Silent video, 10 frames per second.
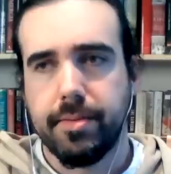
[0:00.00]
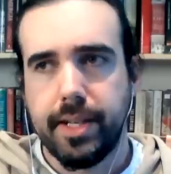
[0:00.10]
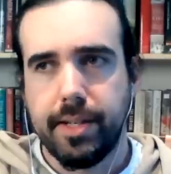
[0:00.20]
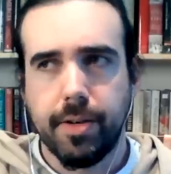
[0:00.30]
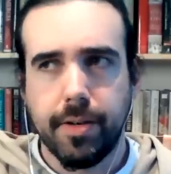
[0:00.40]

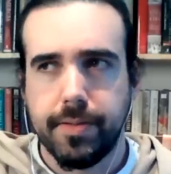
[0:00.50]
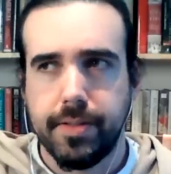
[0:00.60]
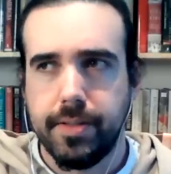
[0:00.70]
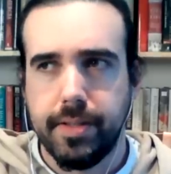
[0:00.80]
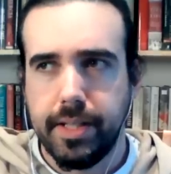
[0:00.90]
really
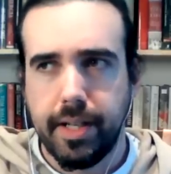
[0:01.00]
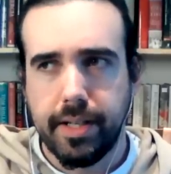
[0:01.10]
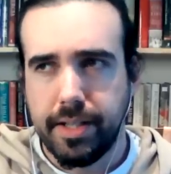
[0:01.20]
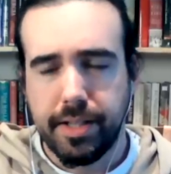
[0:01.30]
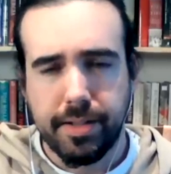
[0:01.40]
awful, and
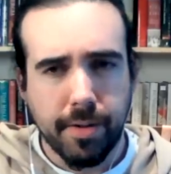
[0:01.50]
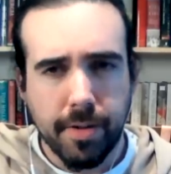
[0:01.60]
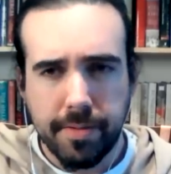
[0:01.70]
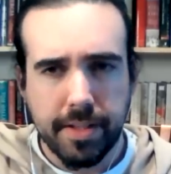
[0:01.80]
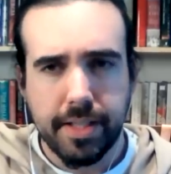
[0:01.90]
under these
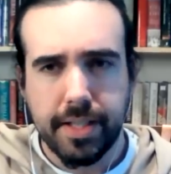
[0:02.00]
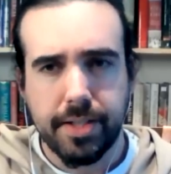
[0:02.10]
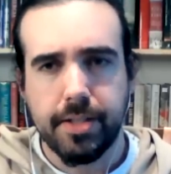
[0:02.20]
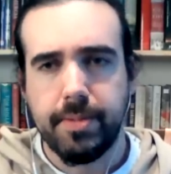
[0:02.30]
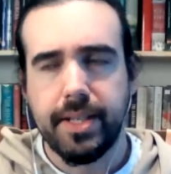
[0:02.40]
awful
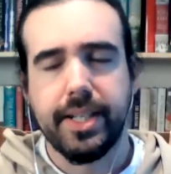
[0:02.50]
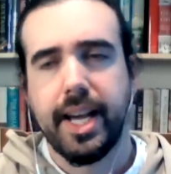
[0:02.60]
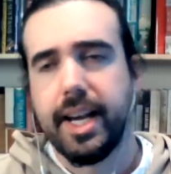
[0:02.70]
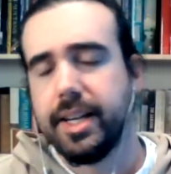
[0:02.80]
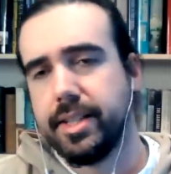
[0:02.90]
conditions, being
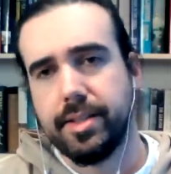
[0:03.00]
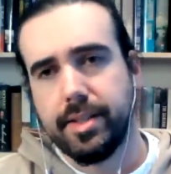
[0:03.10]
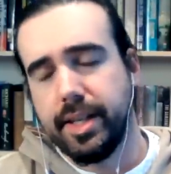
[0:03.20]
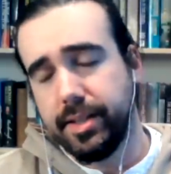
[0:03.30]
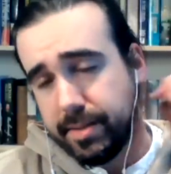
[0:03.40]
attacked, as
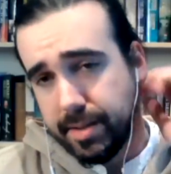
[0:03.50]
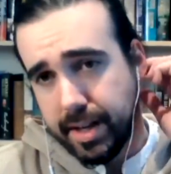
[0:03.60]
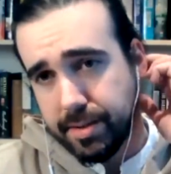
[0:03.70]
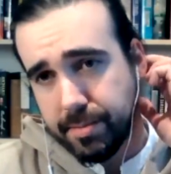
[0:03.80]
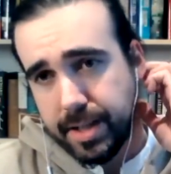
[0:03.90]
as,
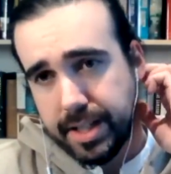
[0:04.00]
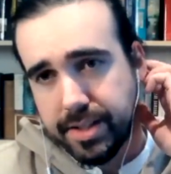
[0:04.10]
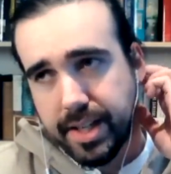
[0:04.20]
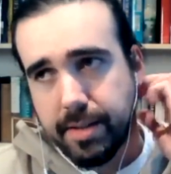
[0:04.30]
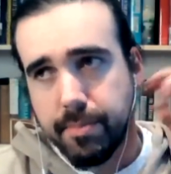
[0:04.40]
as Reid
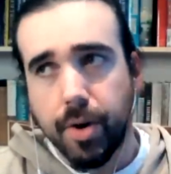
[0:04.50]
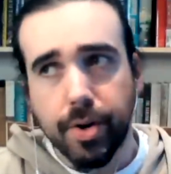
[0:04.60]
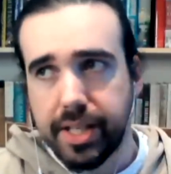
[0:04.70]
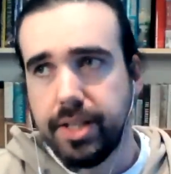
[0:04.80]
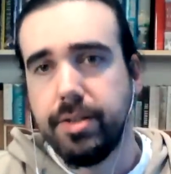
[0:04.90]
said,
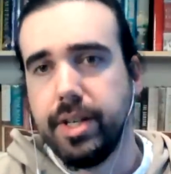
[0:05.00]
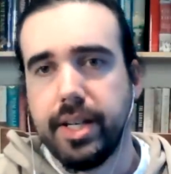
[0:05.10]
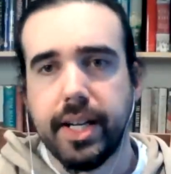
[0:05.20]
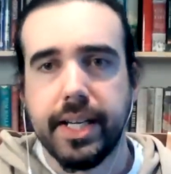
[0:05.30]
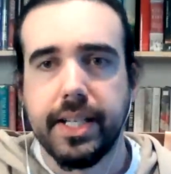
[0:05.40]
morning, noon, and
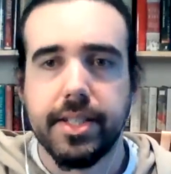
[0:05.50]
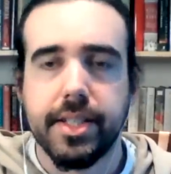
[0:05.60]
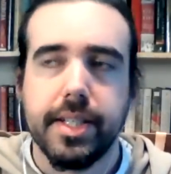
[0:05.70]
night.